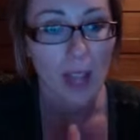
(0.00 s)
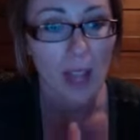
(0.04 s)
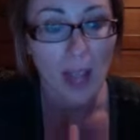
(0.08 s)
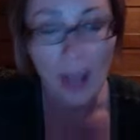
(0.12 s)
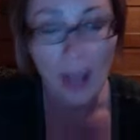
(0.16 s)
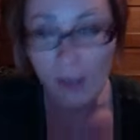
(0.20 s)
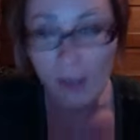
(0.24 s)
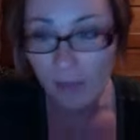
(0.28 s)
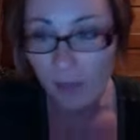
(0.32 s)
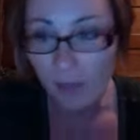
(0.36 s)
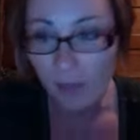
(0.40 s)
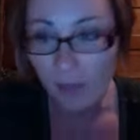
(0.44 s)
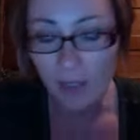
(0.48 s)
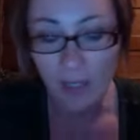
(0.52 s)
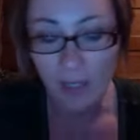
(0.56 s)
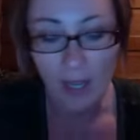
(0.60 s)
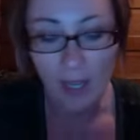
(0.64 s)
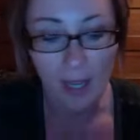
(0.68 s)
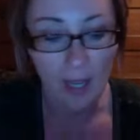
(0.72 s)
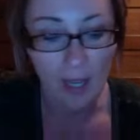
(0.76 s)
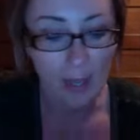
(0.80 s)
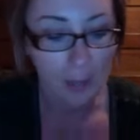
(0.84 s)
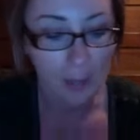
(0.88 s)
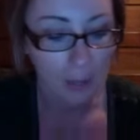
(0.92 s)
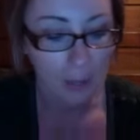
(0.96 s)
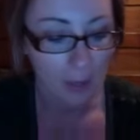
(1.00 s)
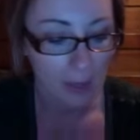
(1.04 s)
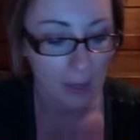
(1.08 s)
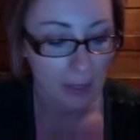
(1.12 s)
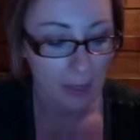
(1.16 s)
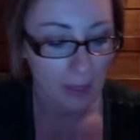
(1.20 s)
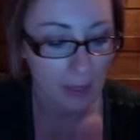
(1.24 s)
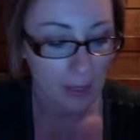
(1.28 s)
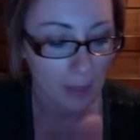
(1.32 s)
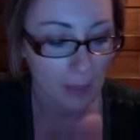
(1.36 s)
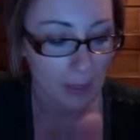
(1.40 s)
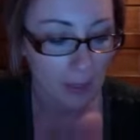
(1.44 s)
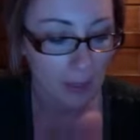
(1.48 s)
ever a time
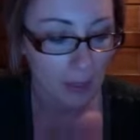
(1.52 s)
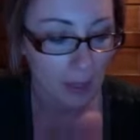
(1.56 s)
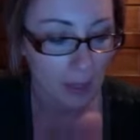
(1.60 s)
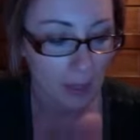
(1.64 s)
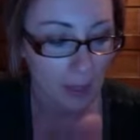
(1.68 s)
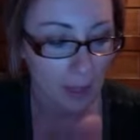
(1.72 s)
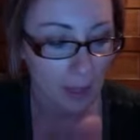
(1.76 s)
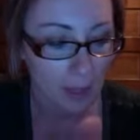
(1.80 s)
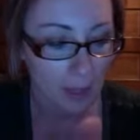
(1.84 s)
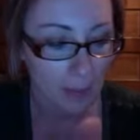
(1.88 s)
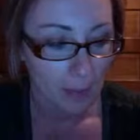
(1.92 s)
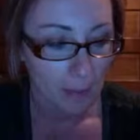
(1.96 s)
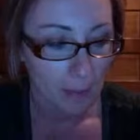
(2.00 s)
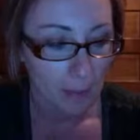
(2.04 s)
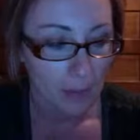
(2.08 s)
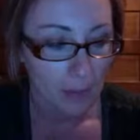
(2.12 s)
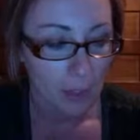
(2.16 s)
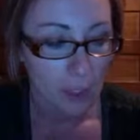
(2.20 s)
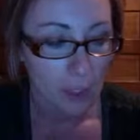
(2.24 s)
that um,